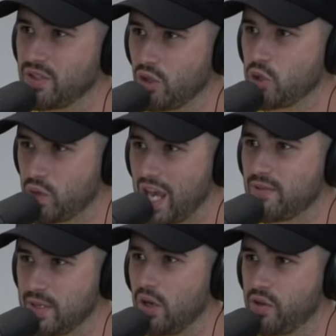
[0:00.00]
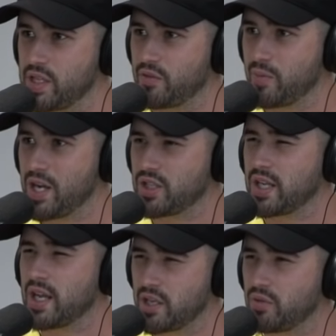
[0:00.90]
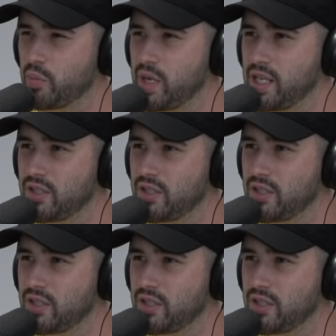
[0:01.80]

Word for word: though you gave me all the information and now you're repeating